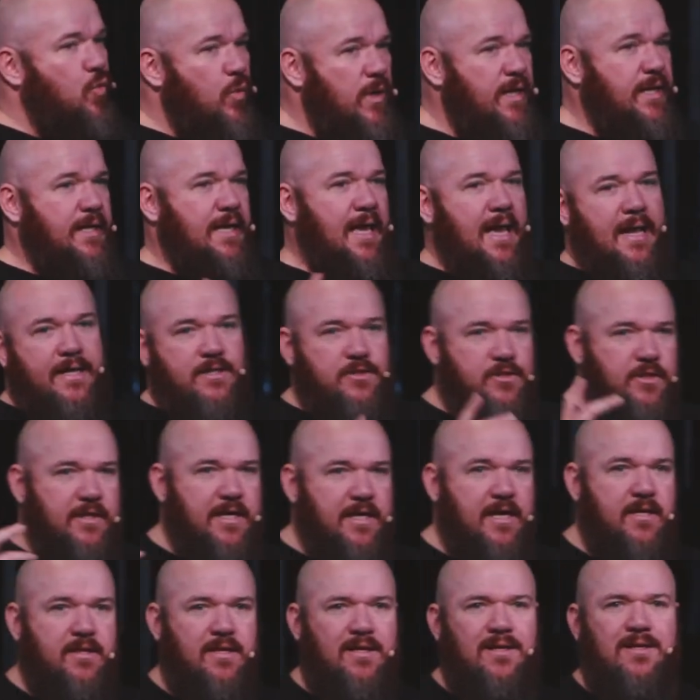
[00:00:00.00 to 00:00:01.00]
We act
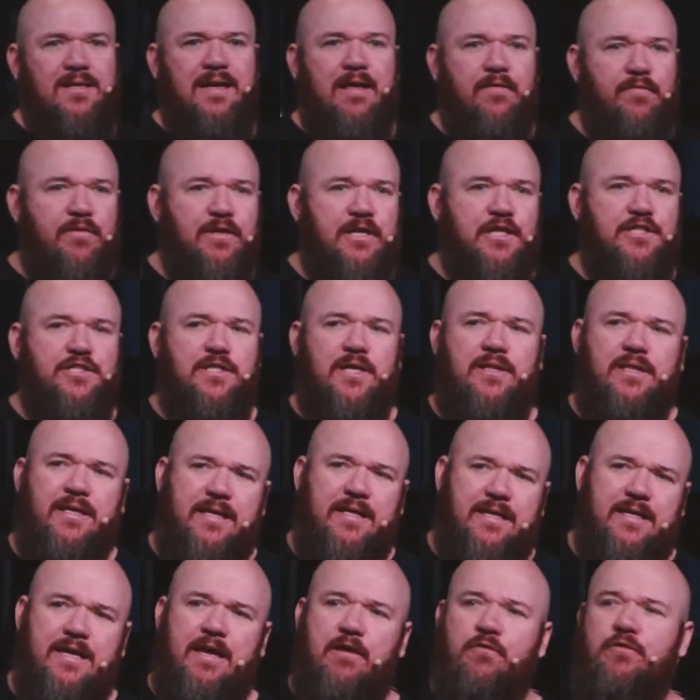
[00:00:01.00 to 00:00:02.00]
together, loving each
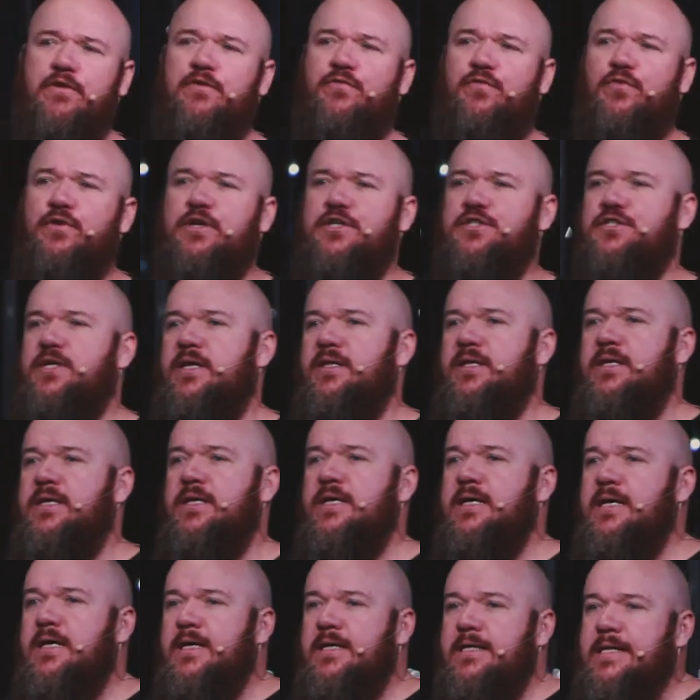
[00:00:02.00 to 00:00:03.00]
other, caring for each
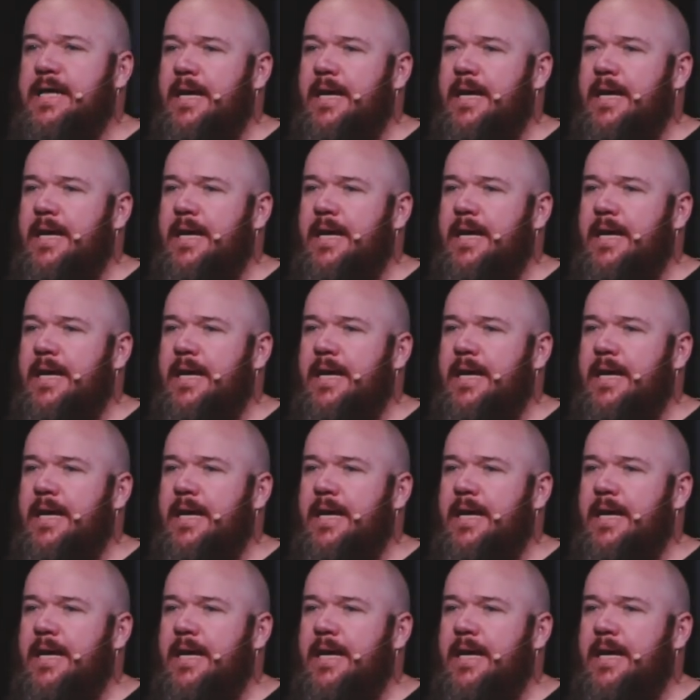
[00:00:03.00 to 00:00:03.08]
other.